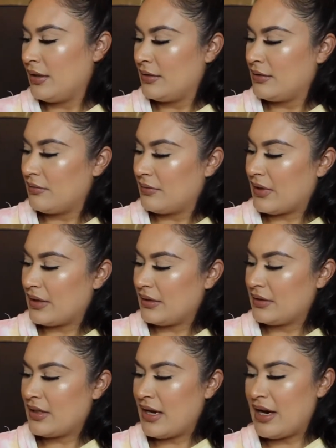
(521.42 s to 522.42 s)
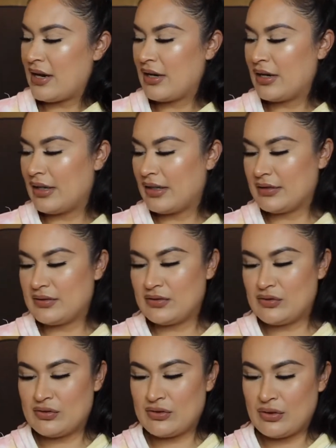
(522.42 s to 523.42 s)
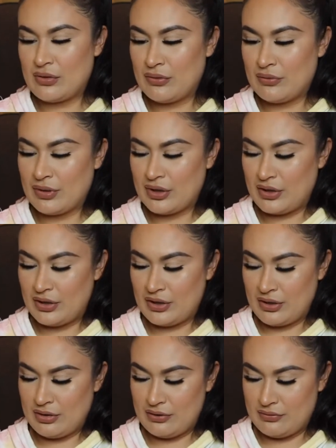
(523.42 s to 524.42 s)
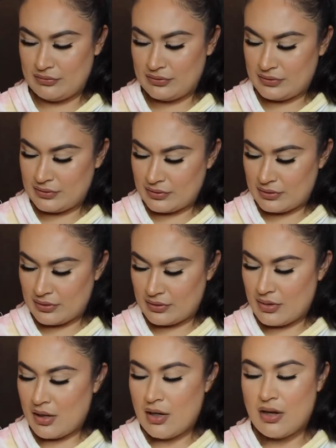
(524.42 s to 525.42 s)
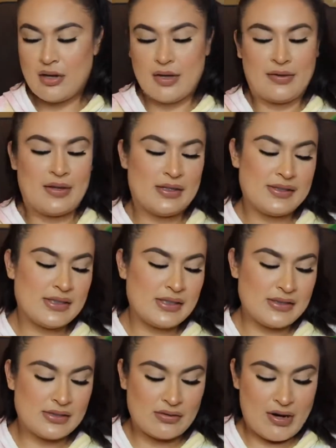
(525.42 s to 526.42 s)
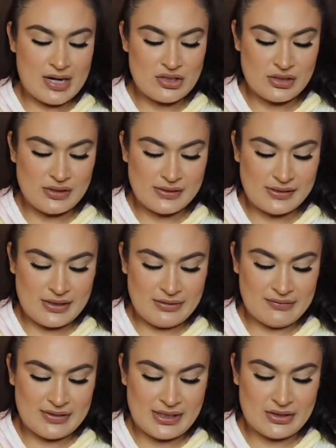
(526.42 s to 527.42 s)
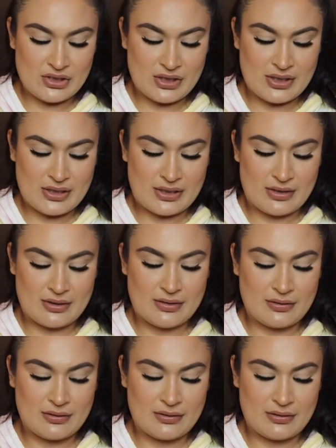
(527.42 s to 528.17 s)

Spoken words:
We've got the tire. It's so cute. There's a scratch and sniff section.